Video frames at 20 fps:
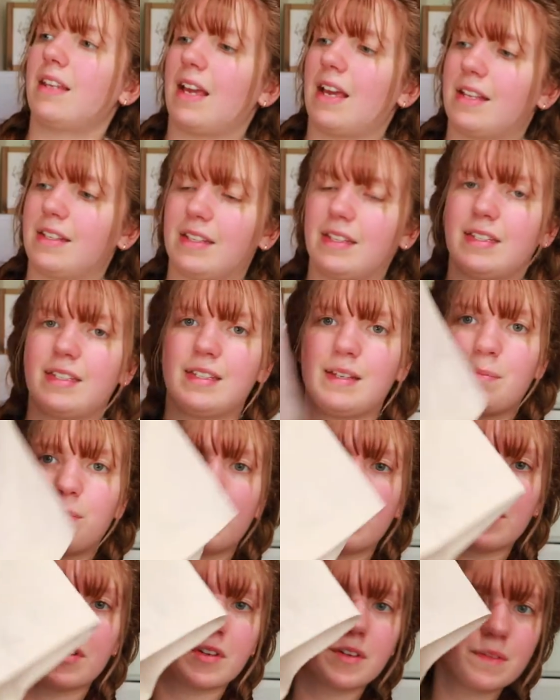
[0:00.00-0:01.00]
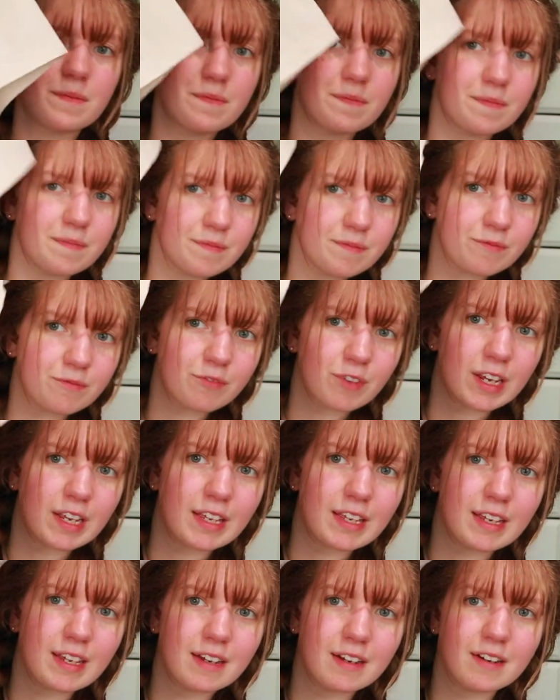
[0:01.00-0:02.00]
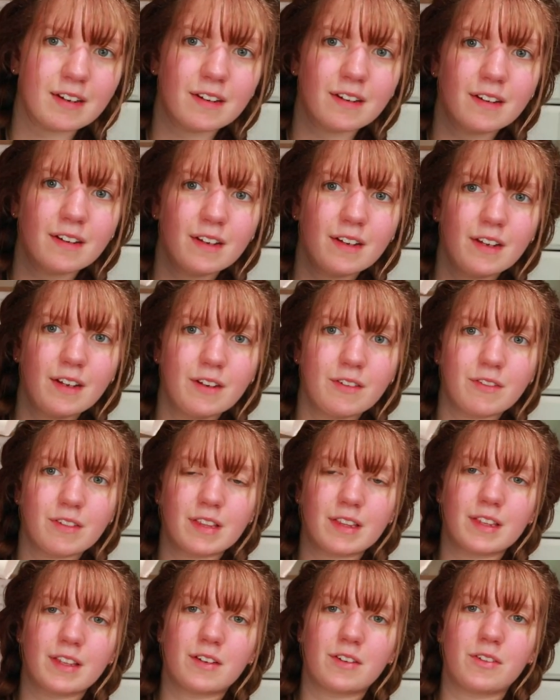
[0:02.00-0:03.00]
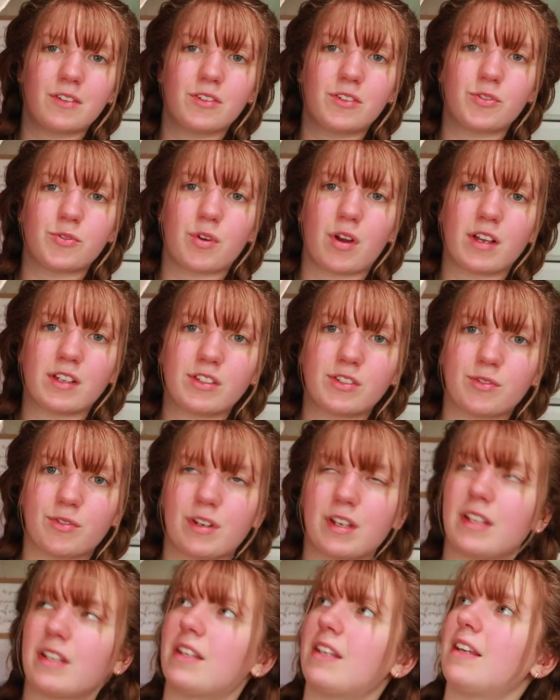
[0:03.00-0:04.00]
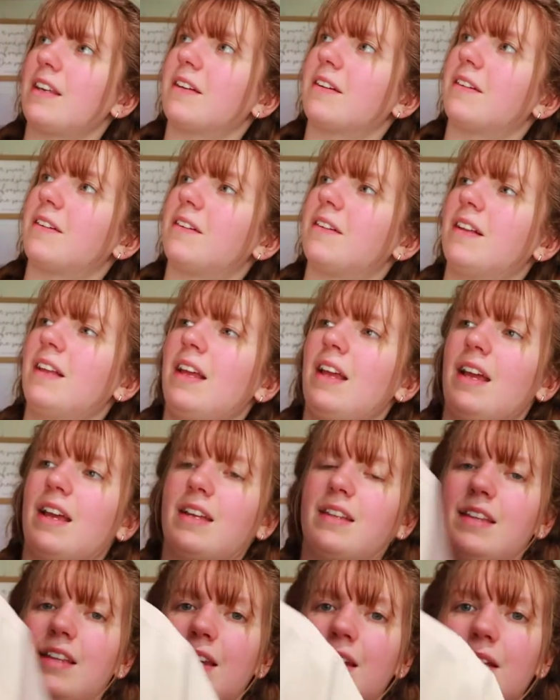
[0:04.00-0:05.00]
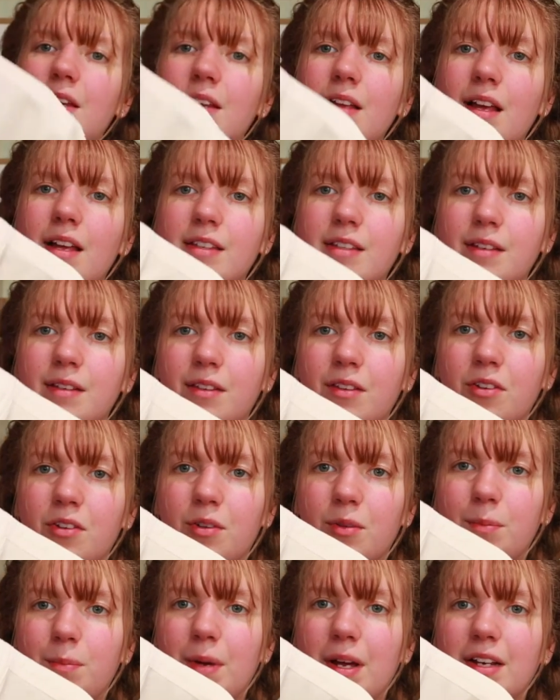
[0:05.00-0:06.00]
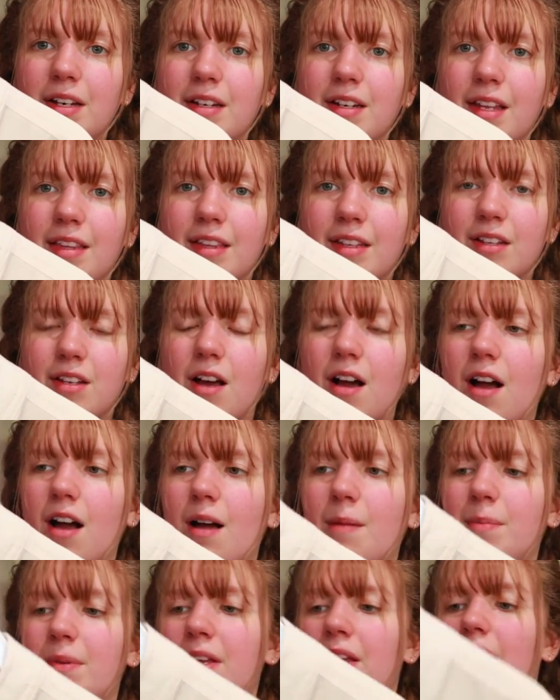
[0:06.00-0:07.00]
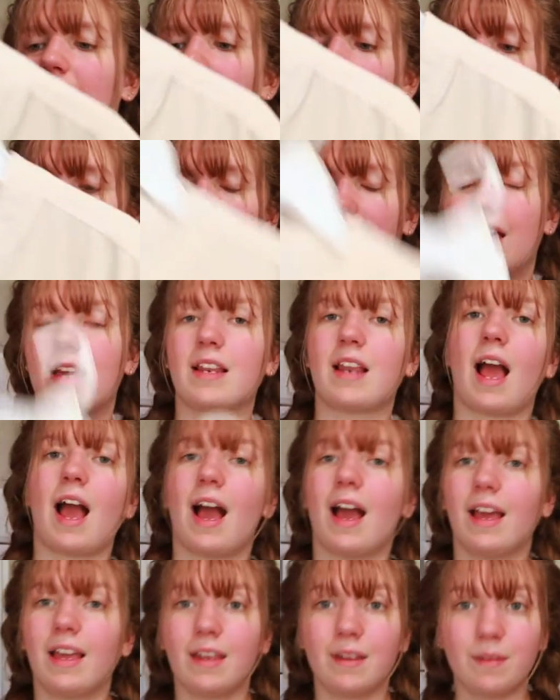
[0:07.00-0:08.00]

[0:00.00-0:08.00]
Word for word: it has a zipper right here with a little drawstring deal, and then it has a little button at the top. And I